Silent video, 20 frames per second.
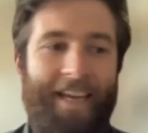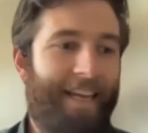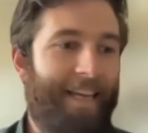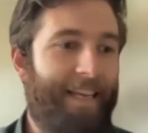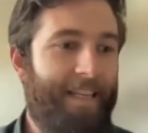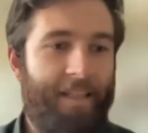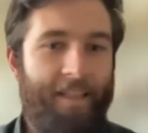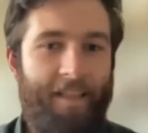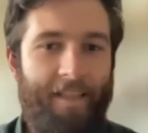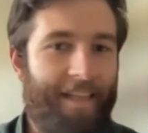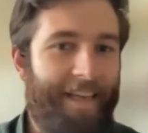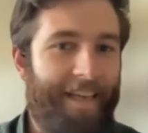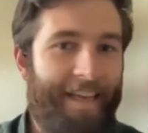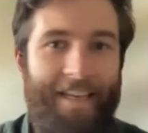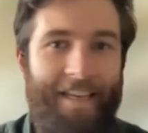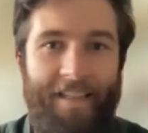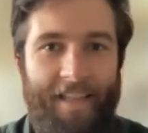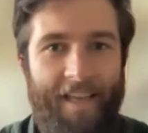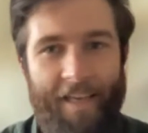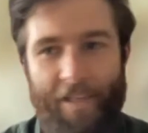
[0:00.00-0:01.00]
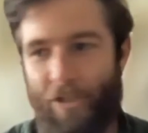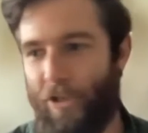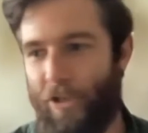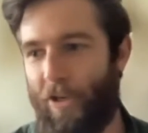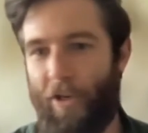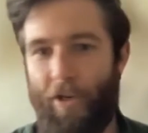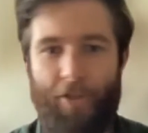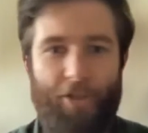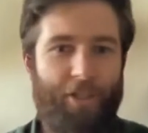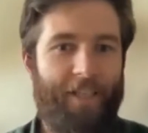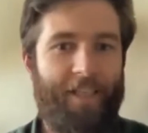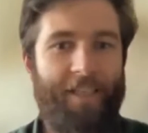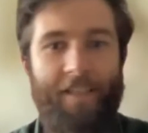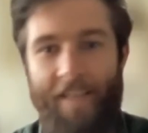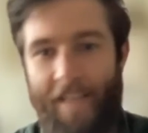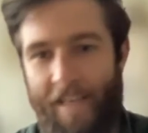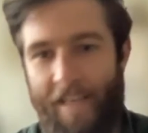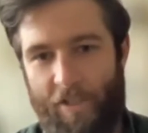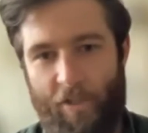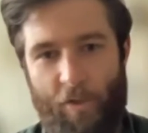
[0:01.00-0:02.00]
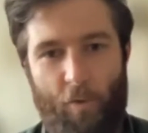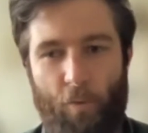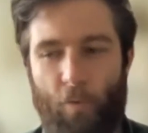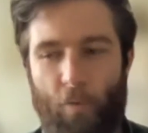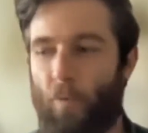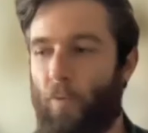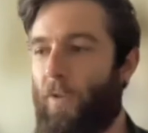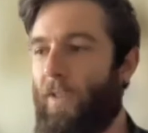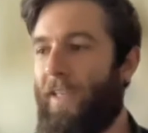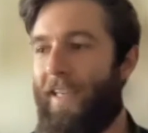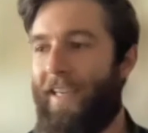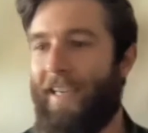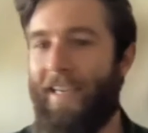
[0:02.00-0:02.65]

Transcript: in their church, in their school,